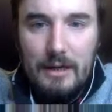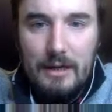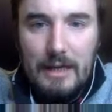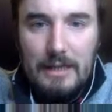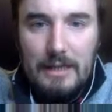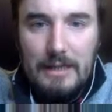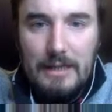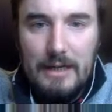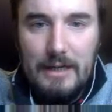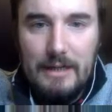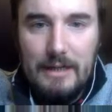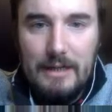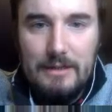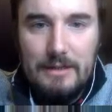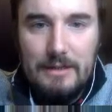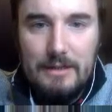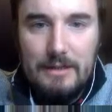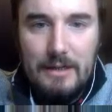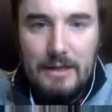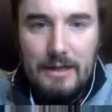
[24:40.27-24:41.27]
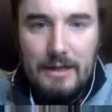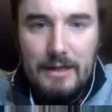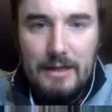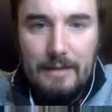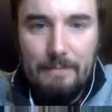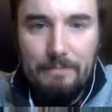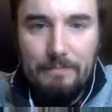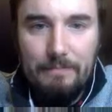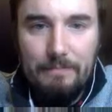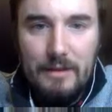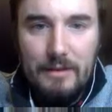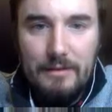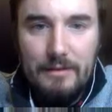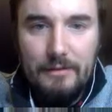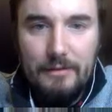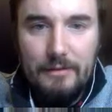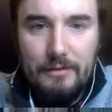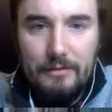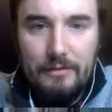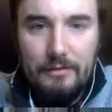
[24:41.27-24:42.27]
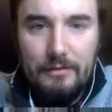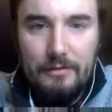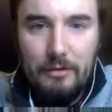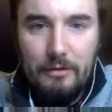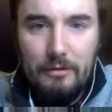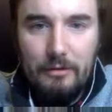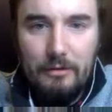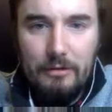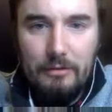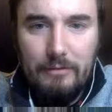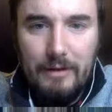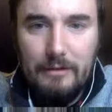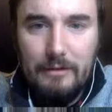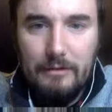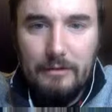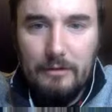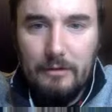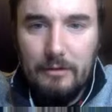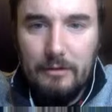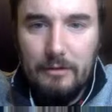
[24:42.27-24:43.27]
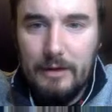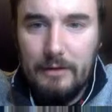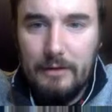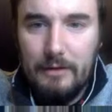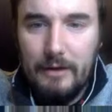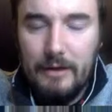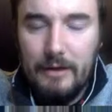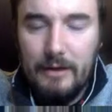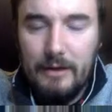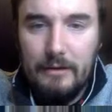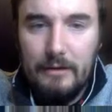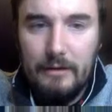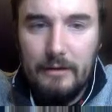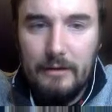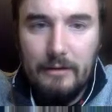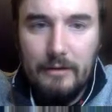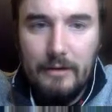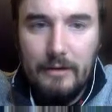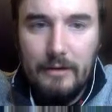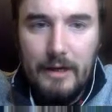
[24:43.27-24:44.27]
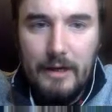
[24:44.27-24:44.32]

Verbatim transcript: and yet this is so irregular looking right here.